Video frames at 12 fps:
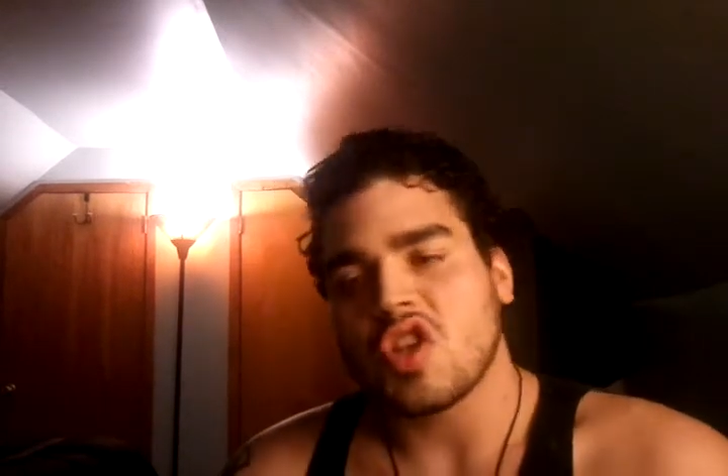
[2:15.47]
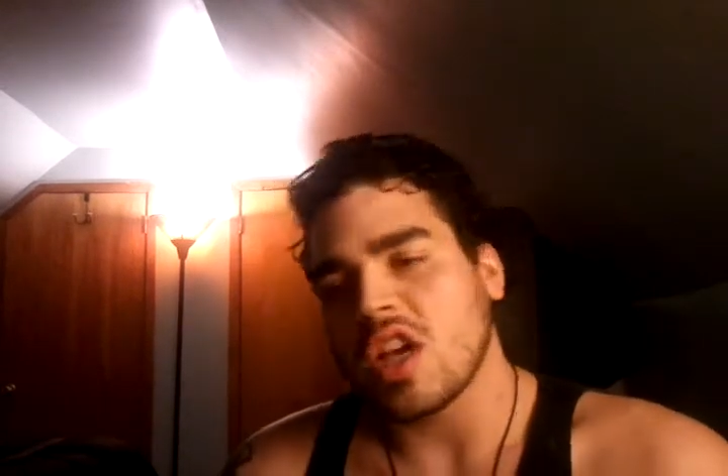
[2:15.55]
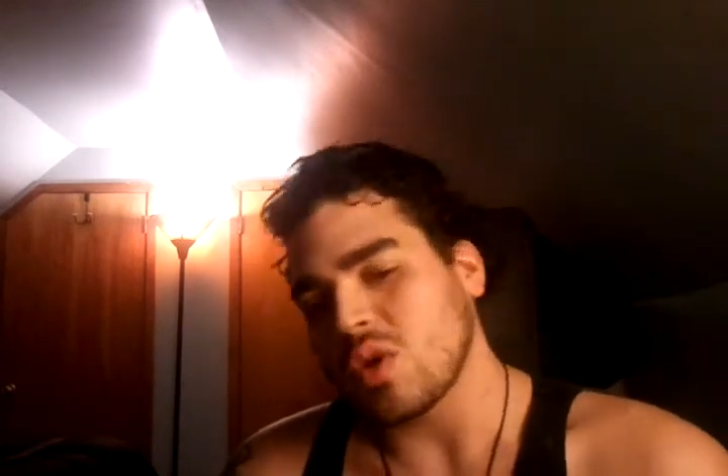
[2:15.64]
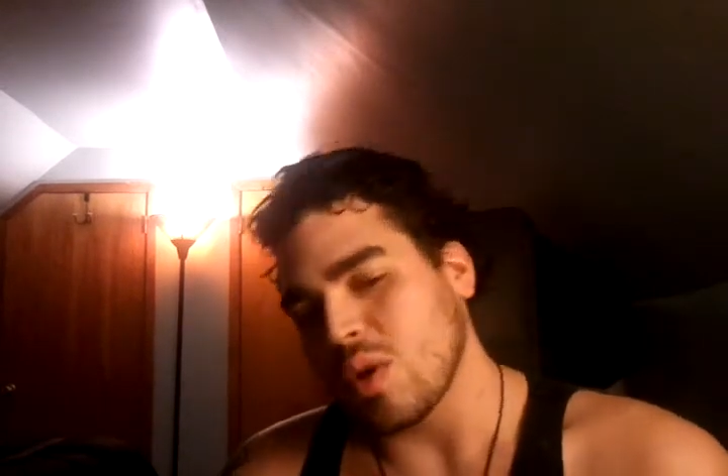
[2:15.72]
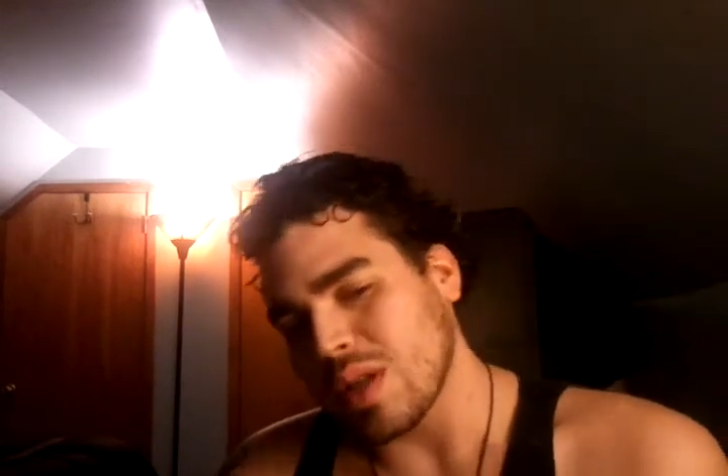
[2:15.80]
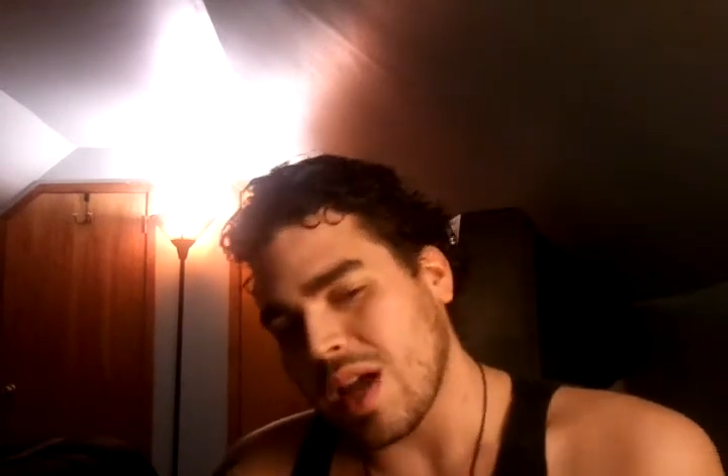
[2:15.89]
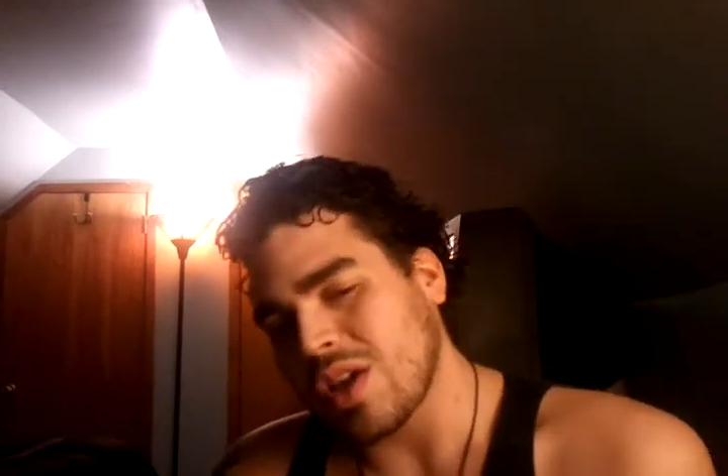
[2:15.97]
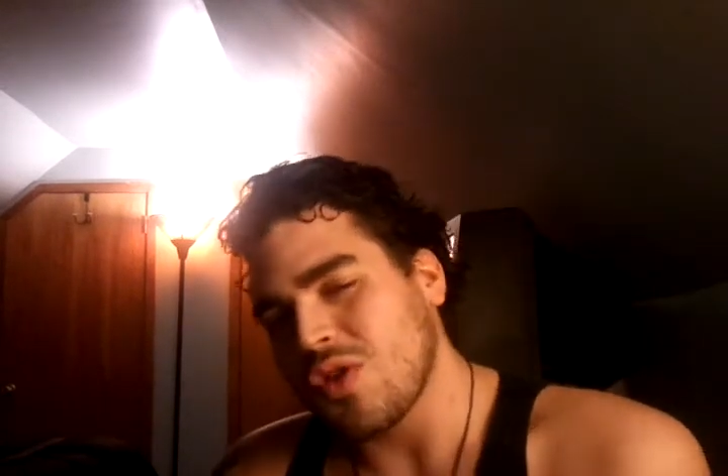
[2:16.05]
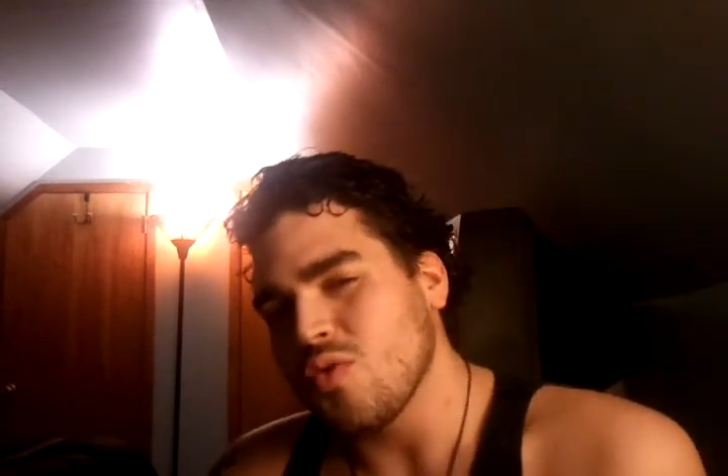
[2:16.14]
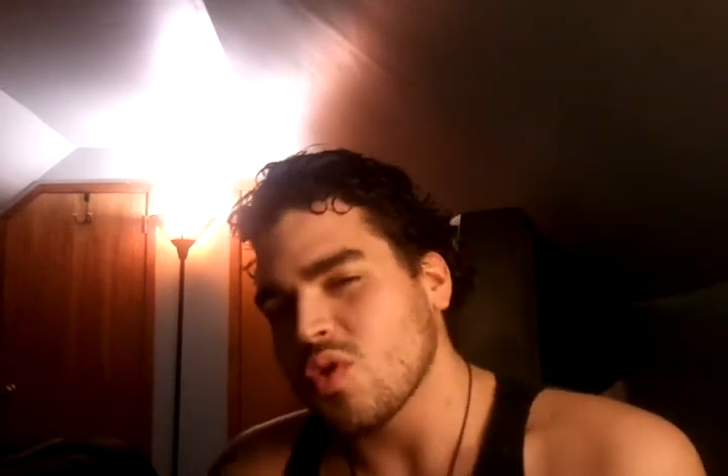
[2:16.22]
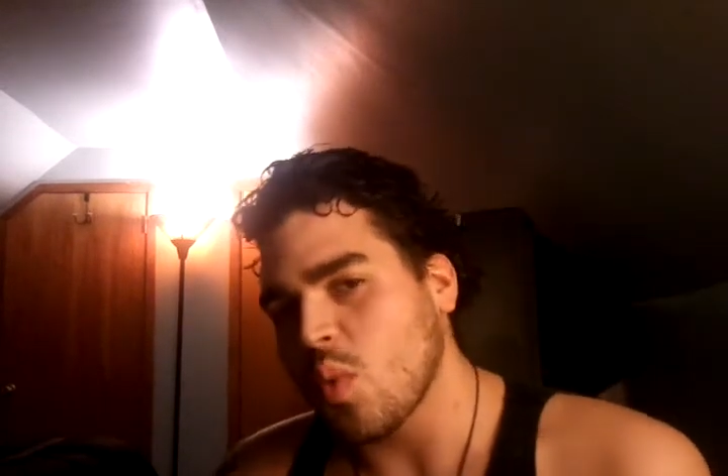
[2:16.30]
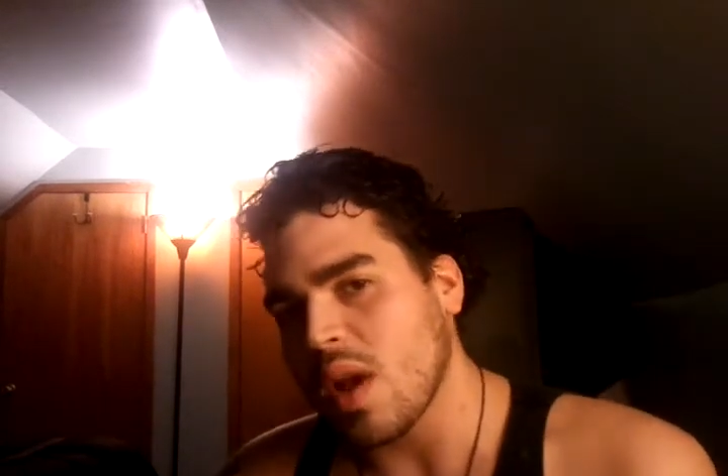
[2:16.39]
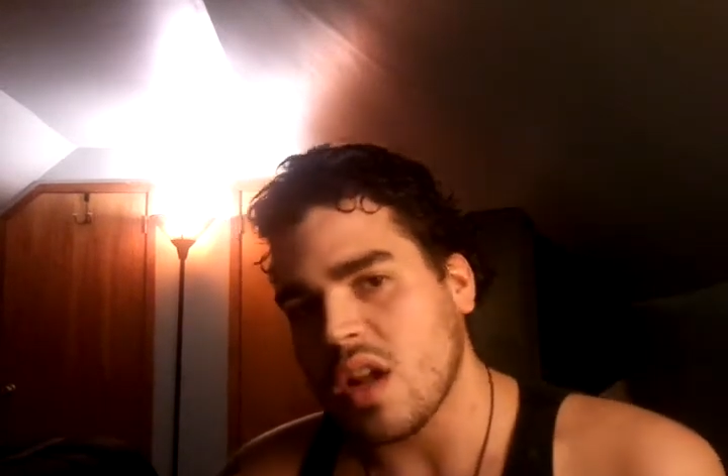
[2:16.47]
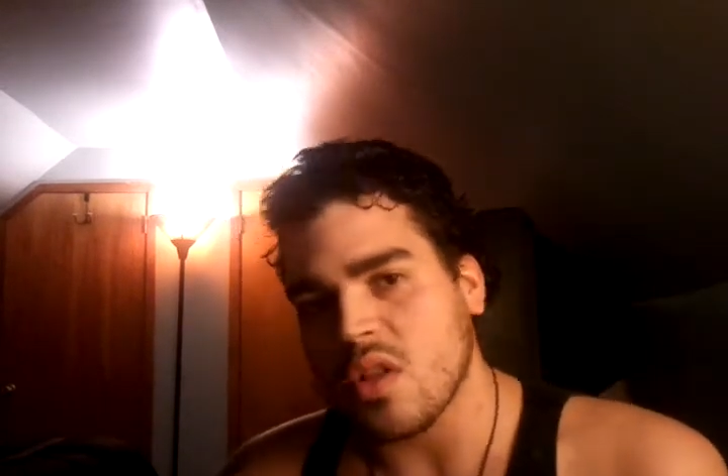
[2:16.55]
Jigsaw's IQ is way